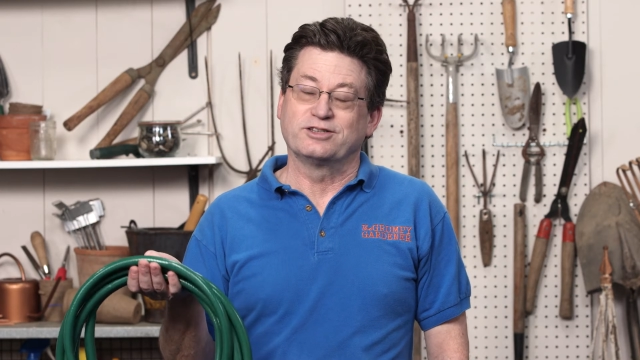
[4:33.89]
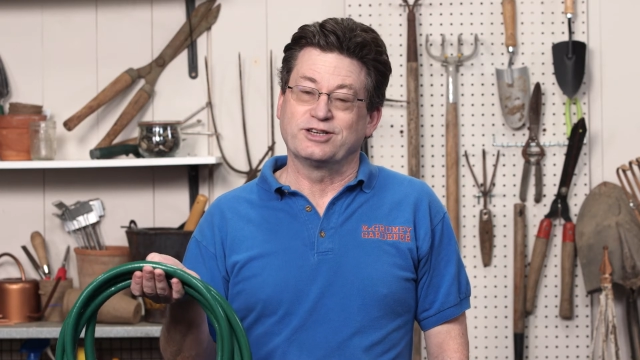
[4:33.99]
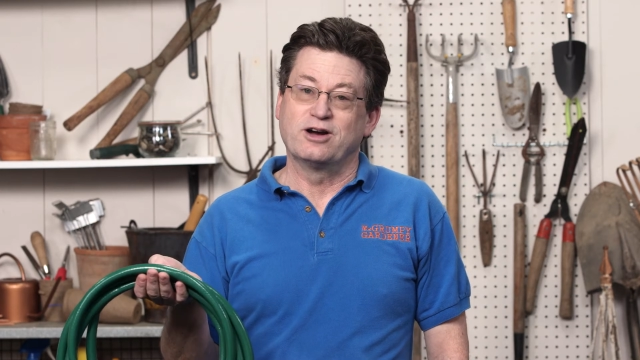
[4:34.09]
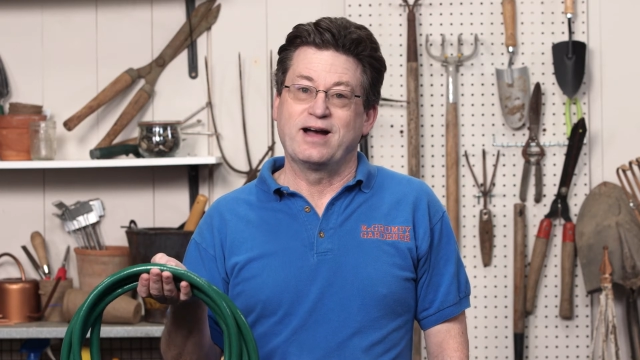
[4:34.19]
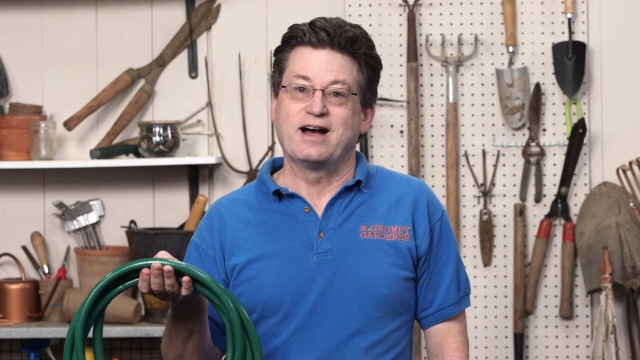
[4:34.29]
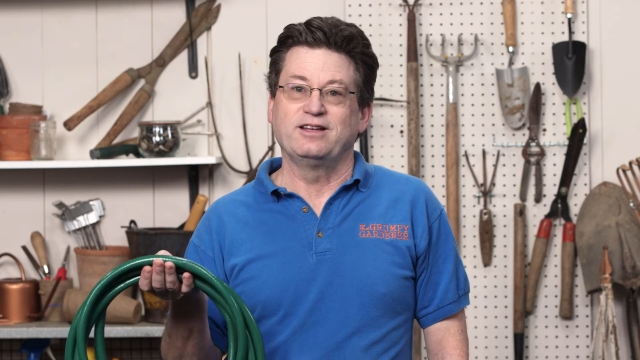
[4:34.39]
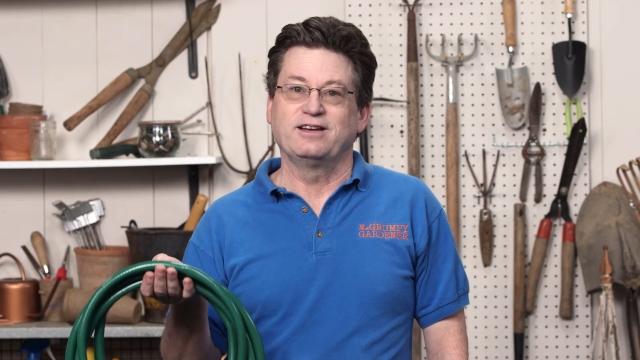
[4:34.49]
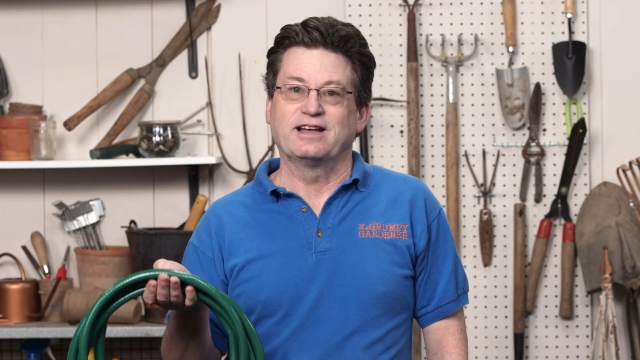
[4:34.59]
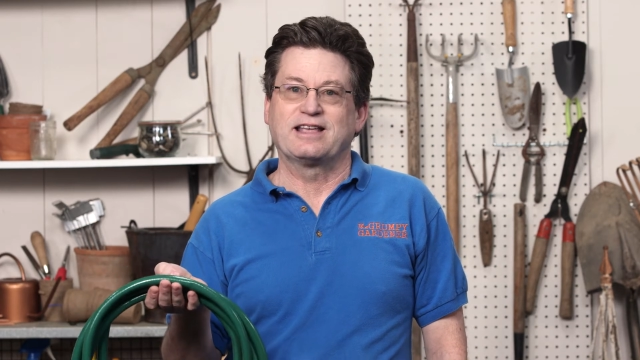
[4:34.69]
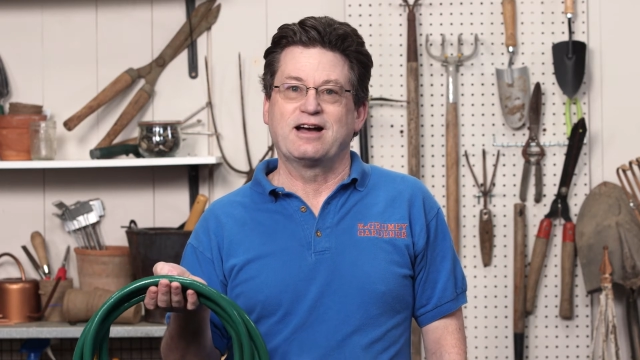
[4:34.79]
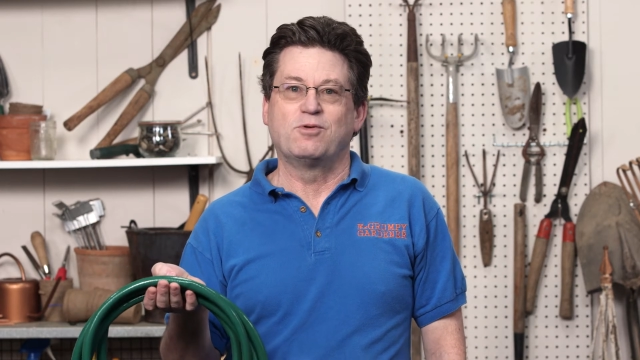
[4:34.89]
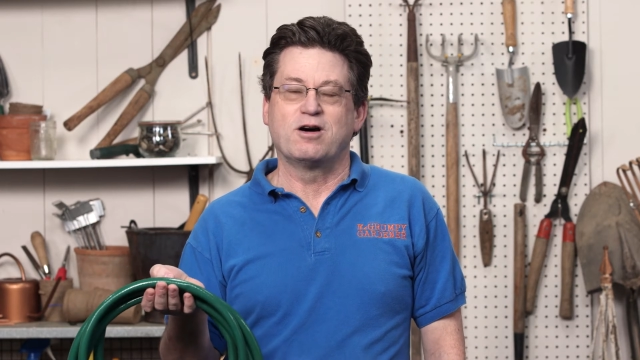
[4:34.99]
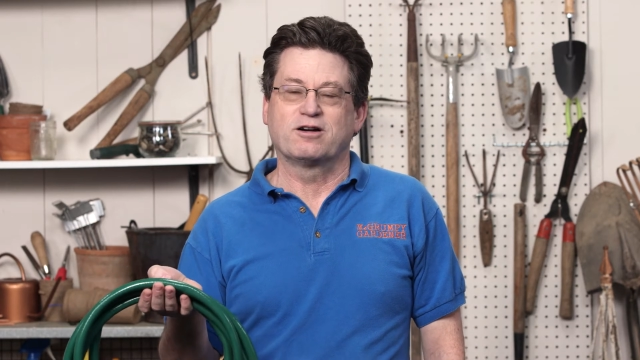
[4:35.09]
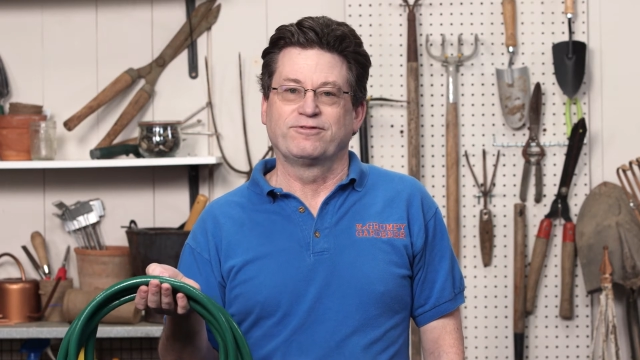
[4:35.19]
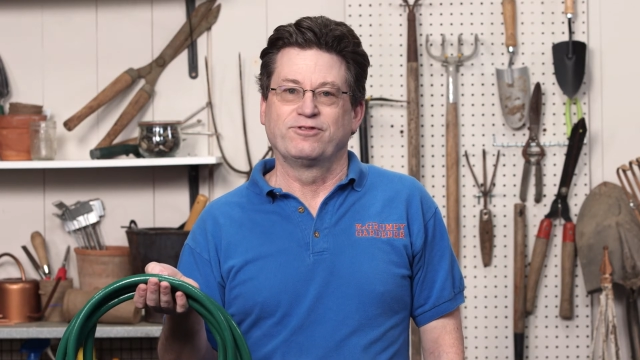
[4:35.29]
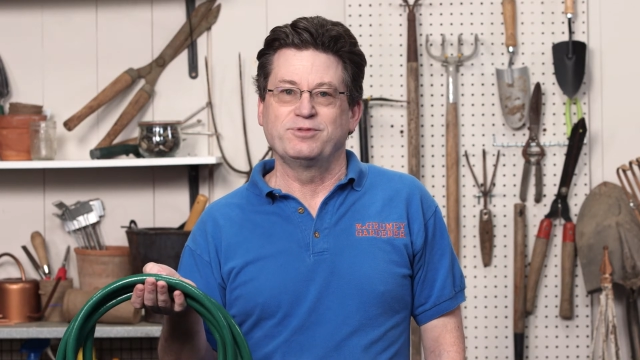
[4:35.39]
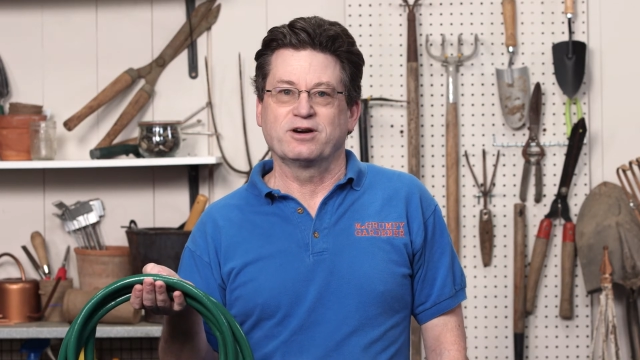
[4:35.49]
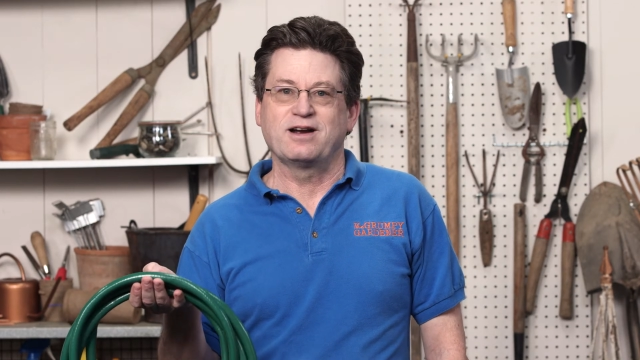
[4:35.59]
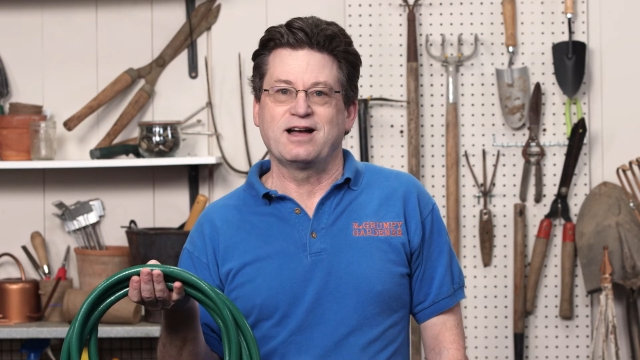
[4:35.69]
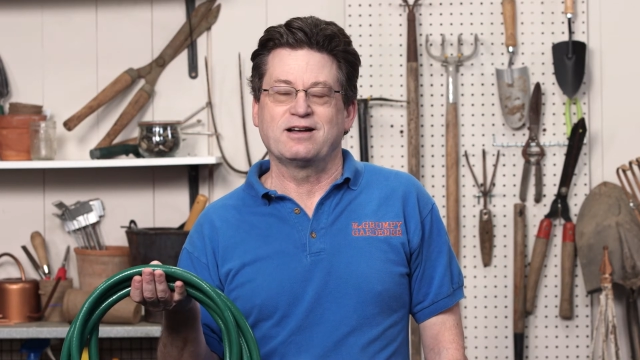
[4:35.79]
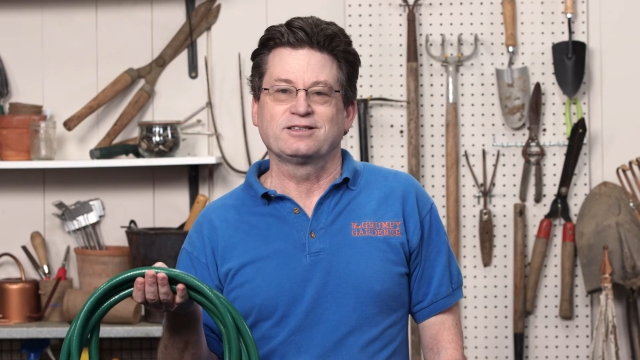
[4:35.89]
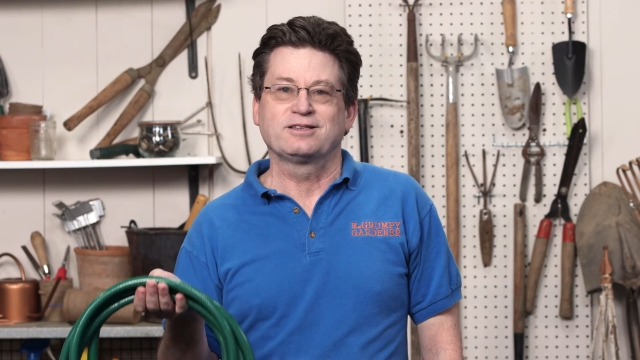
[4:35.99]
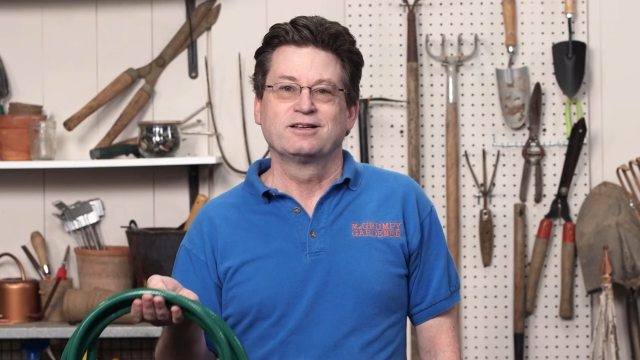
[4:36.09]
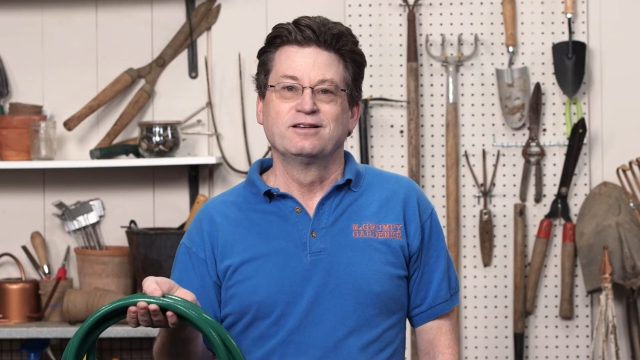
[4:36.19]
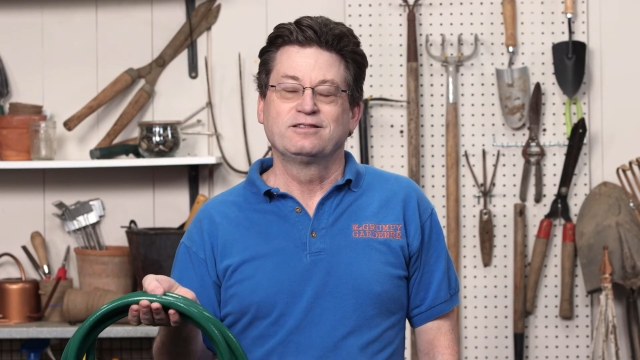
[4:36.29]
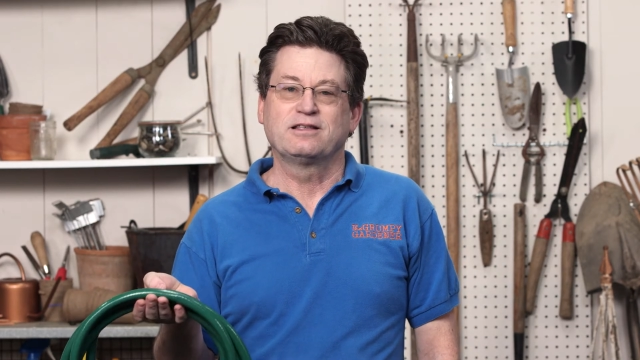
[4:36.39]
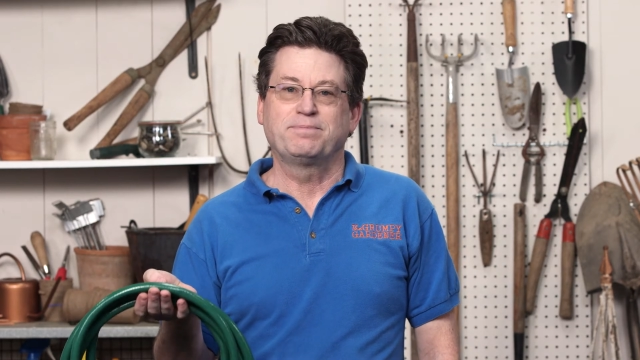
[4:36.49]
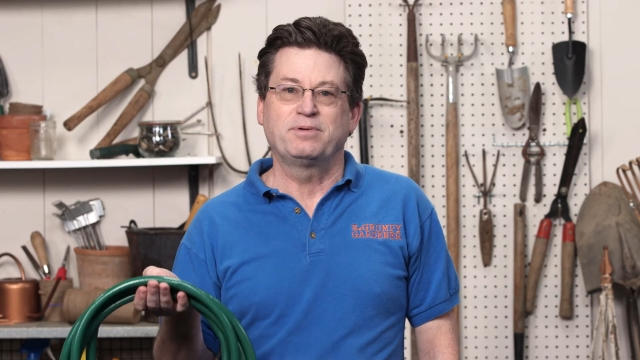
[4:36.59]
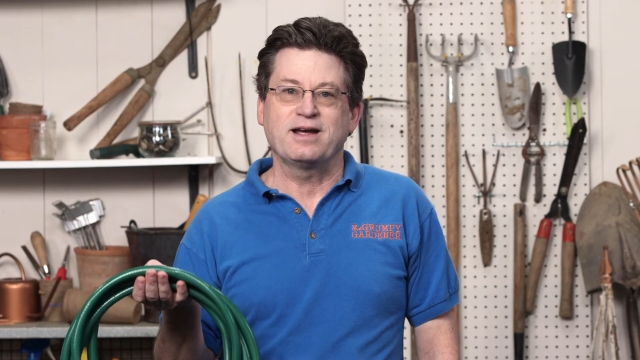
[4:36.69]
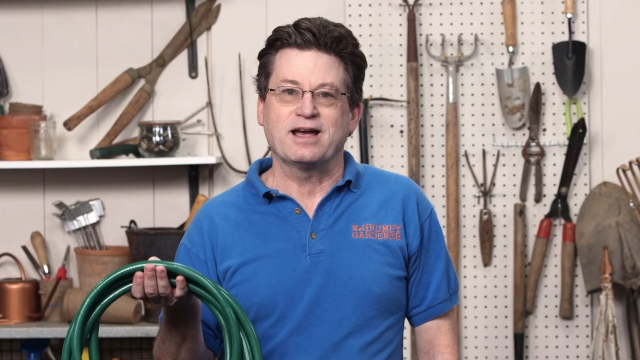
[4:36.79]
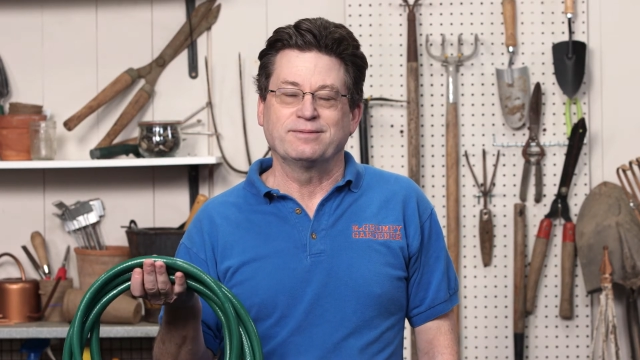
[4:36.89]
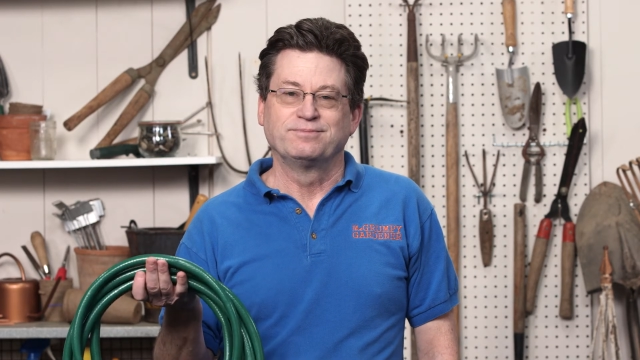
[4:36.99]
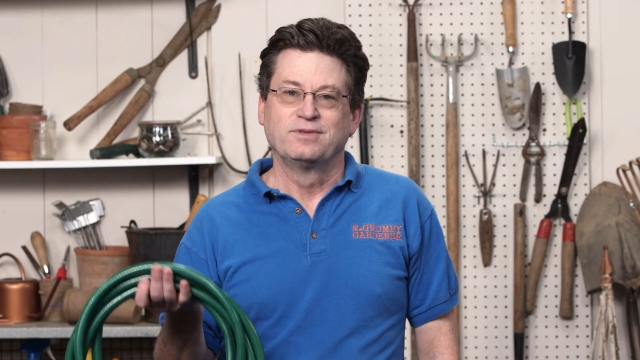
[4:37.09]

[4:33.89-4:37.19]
So how do you get that water from your house to the plant?